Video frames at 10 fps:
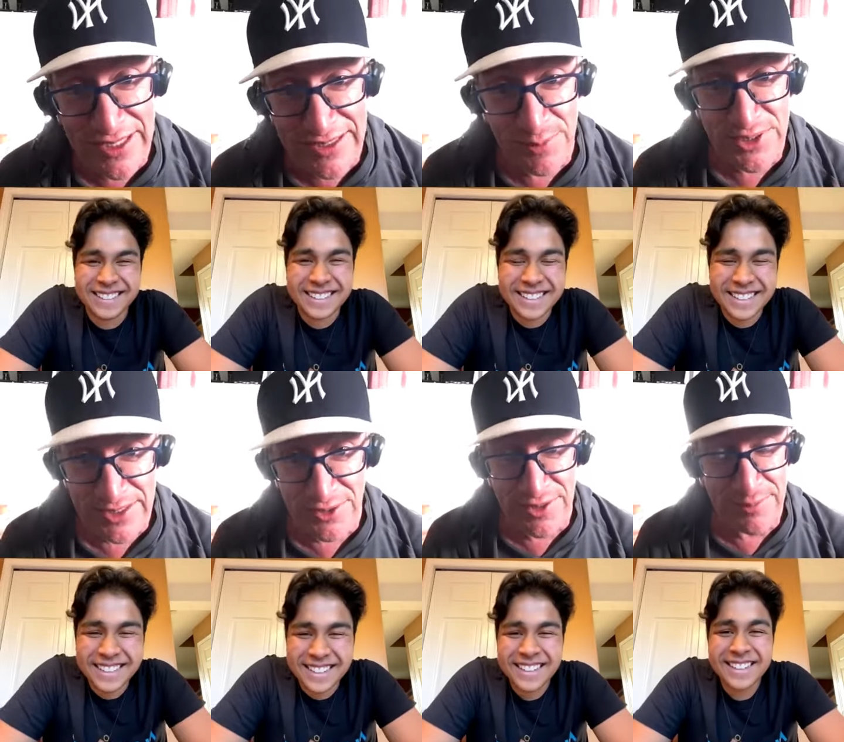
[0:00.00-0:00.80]
Speaker 1: You know what I
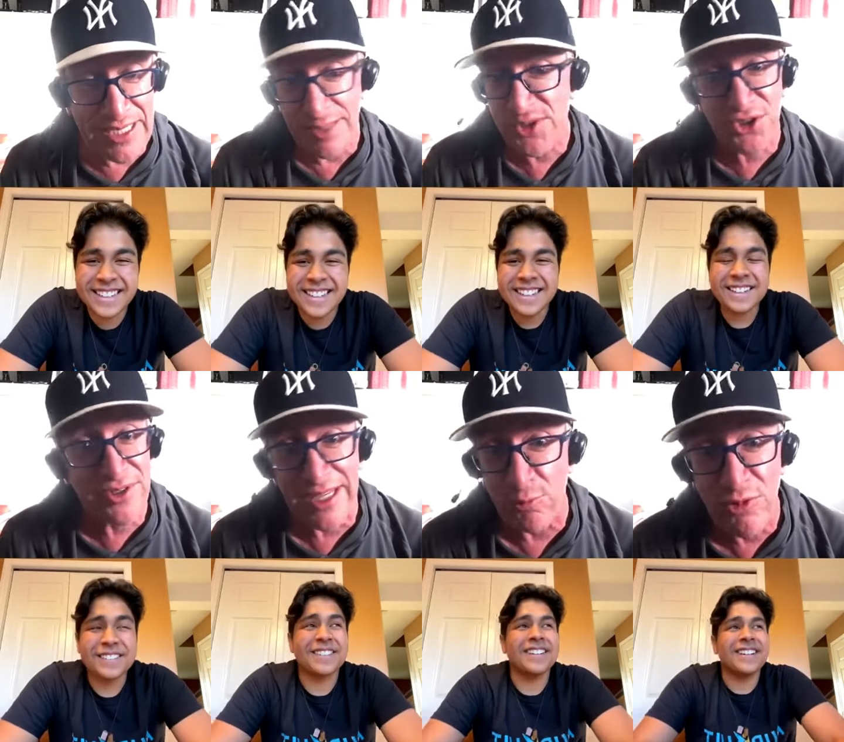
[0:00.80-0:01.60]
mean? I'm sure they
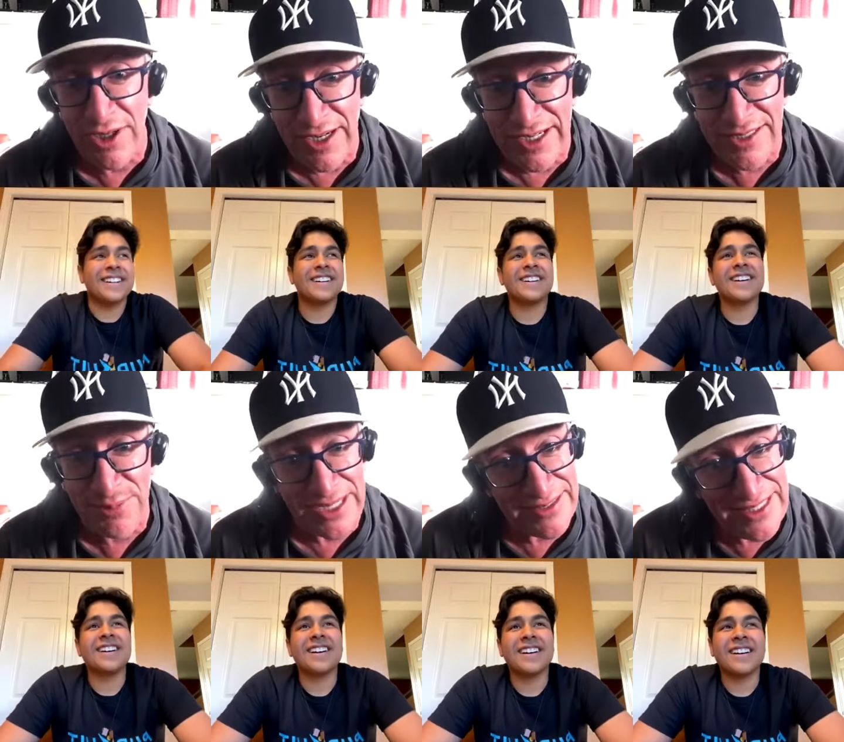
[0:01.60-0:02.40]
would, but you
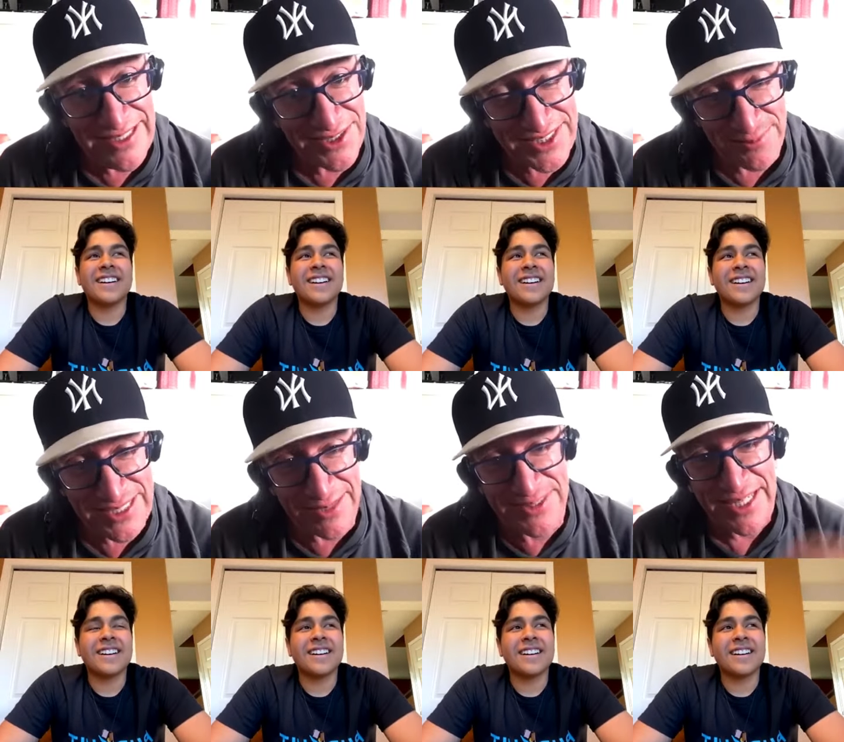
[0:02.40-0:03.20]
know, sometimes
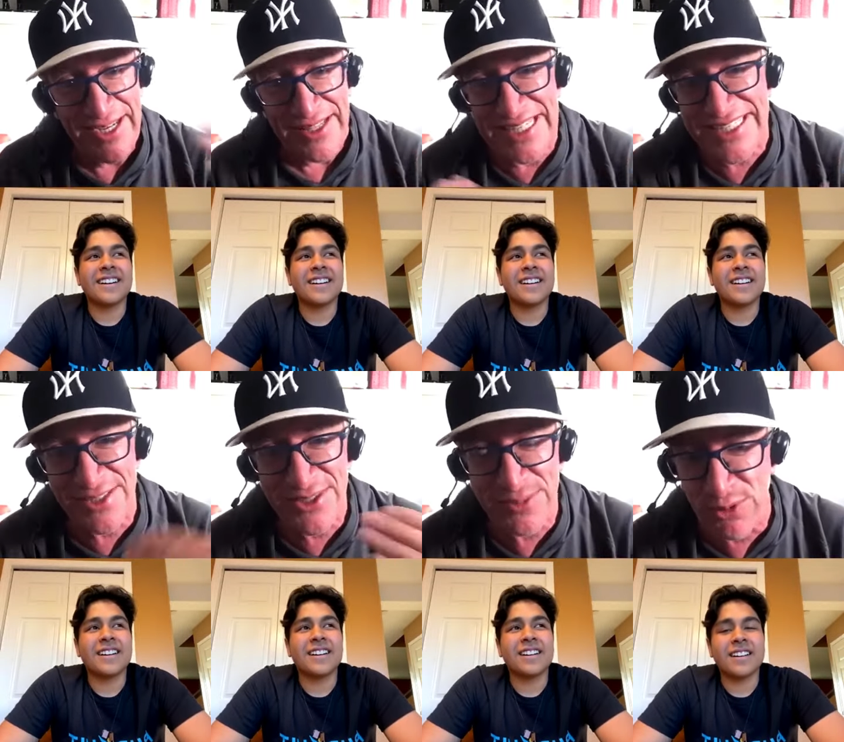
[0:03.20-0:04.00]
that's how
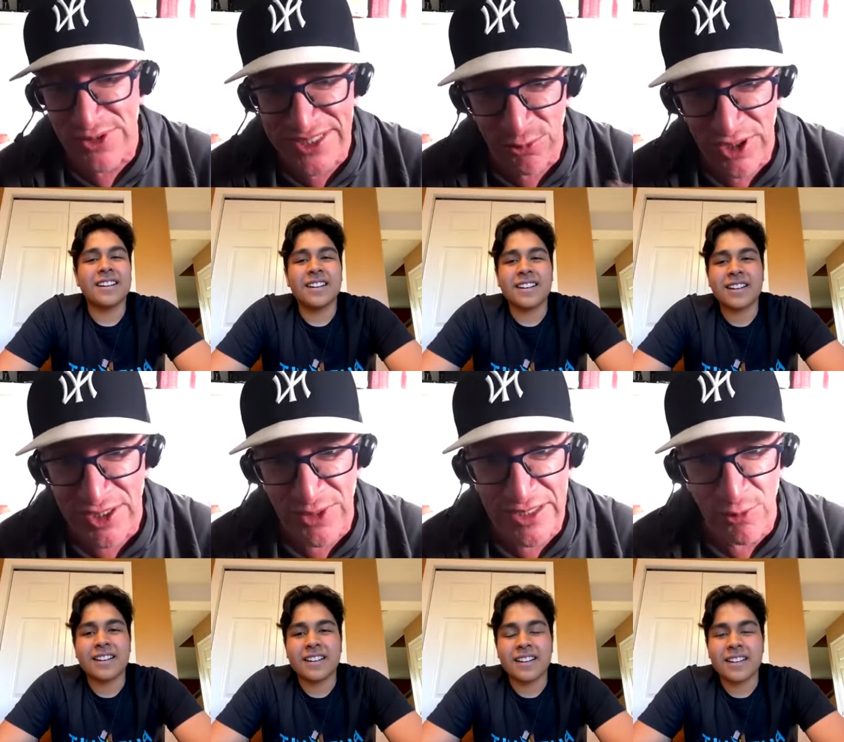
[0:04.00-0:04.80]
sports work when you
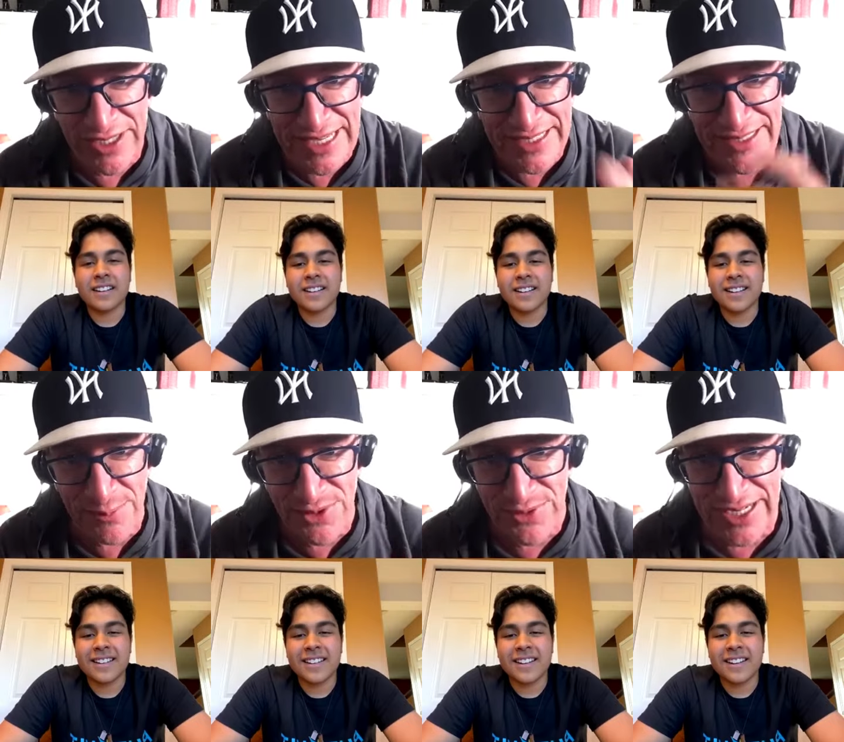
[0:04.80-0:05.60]
want that number, right?
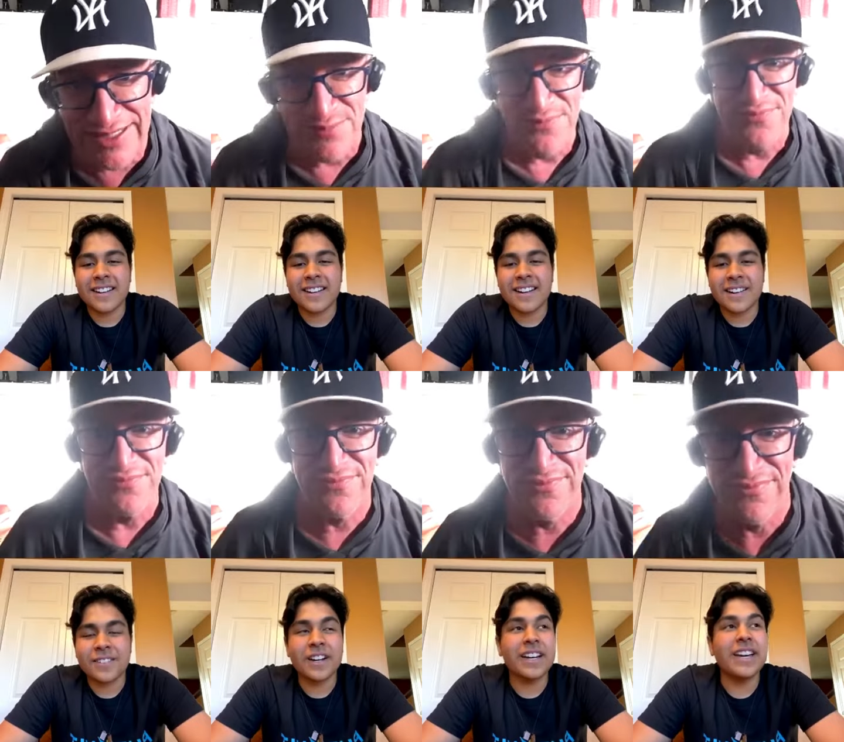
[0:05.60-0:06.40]
Speaker 2: Right,
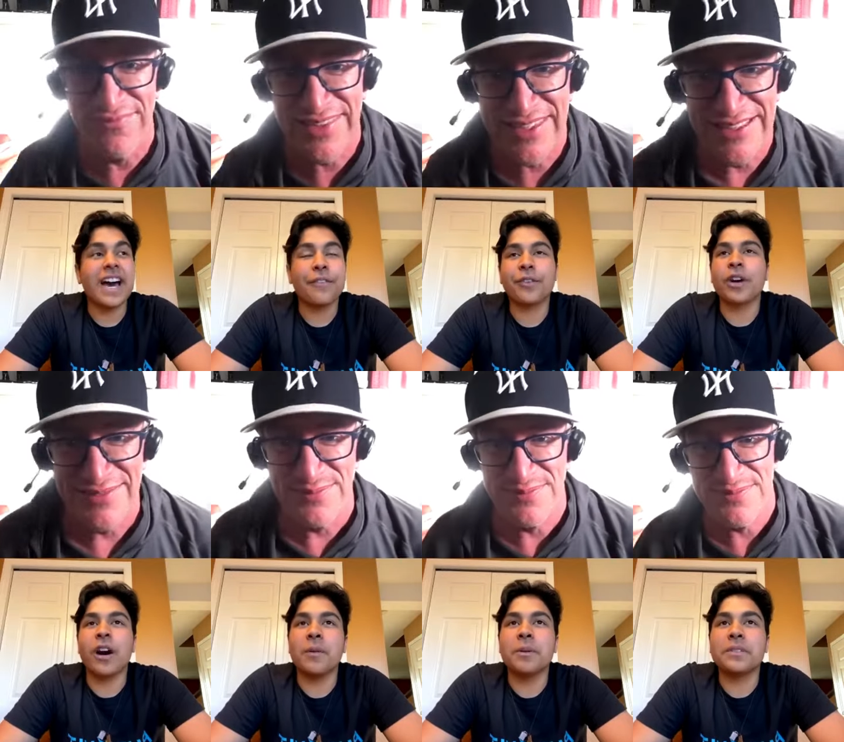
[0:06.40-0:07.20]
I forgot about
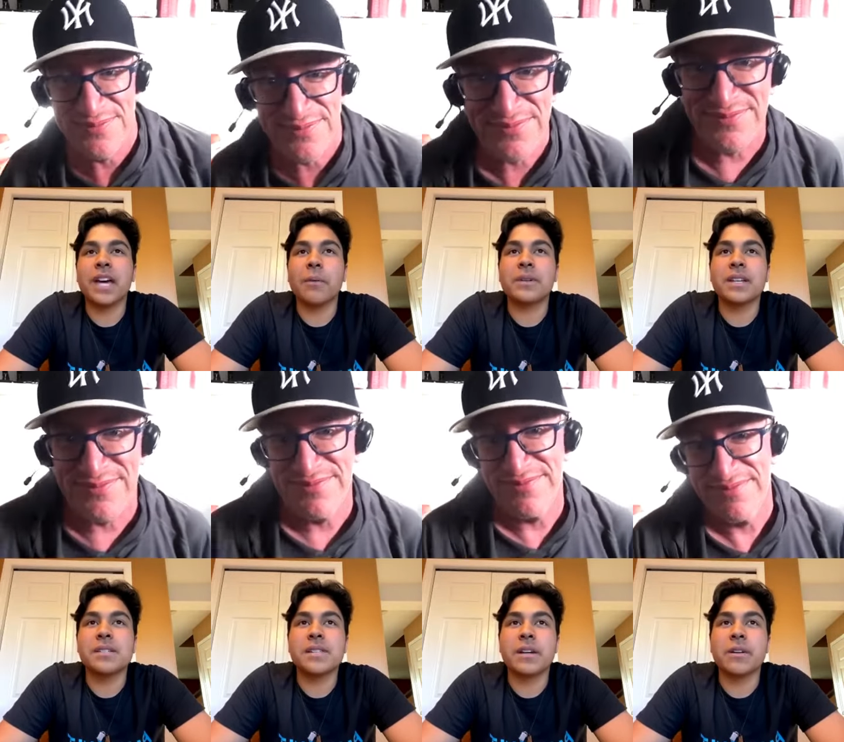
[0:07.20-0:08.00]
that because they were
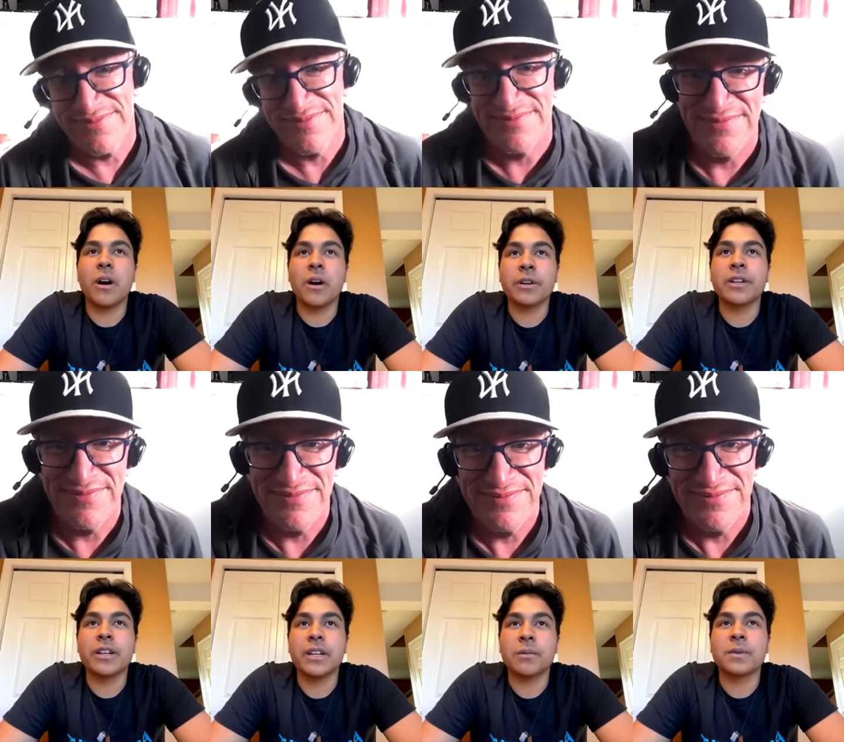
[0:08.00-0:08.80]
honoring him
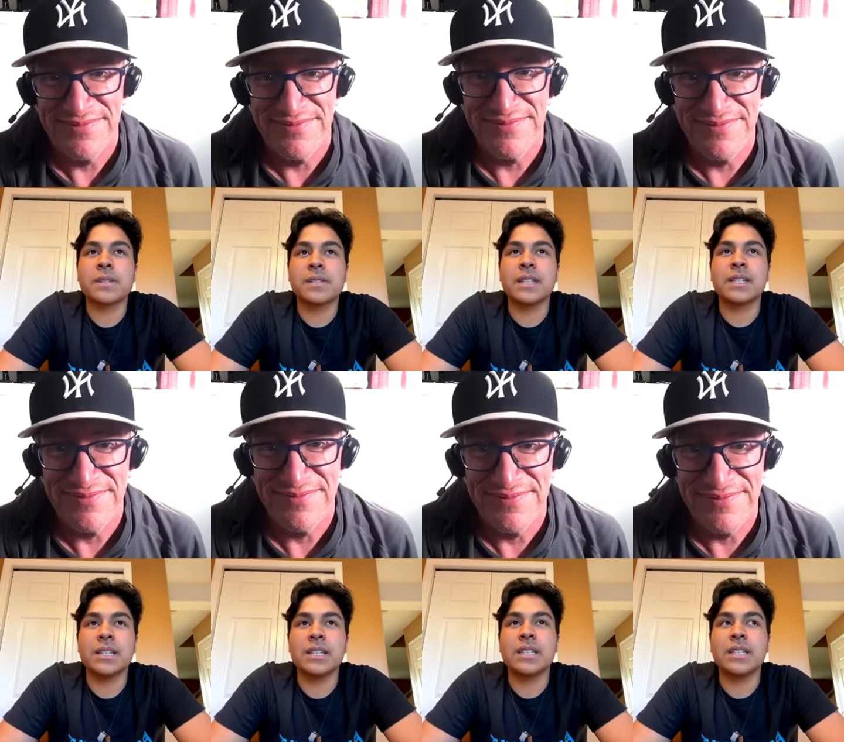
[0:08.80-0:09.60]
because didn't
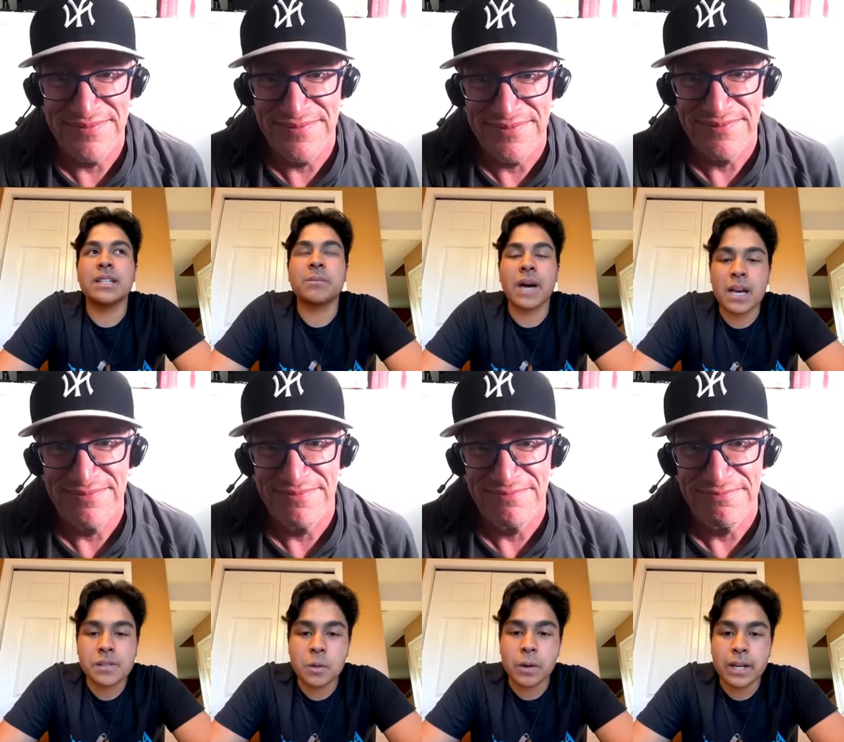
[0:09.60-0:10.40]
he pass
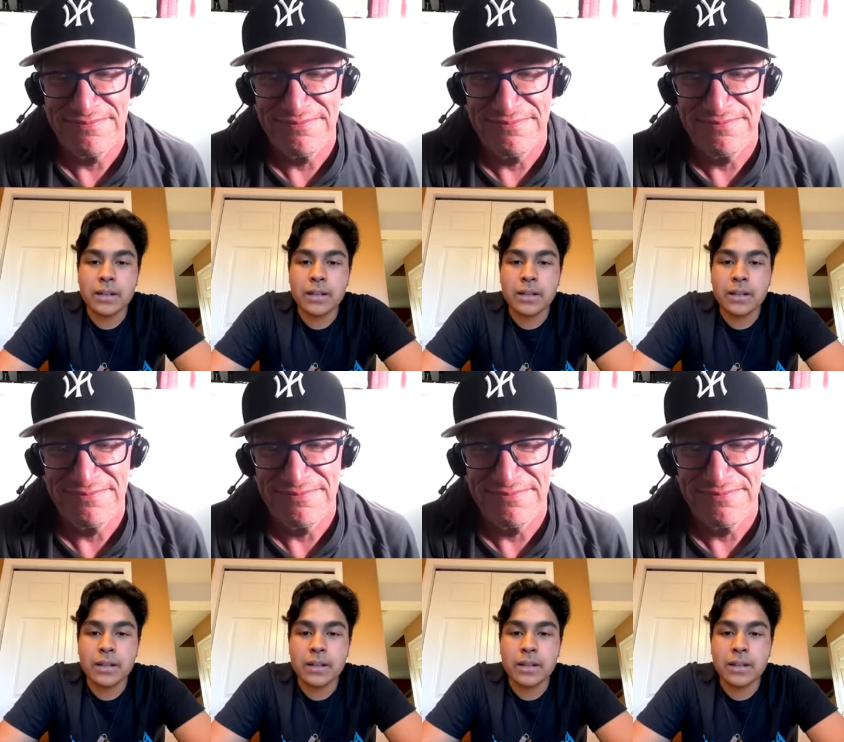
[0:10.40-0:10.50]
away and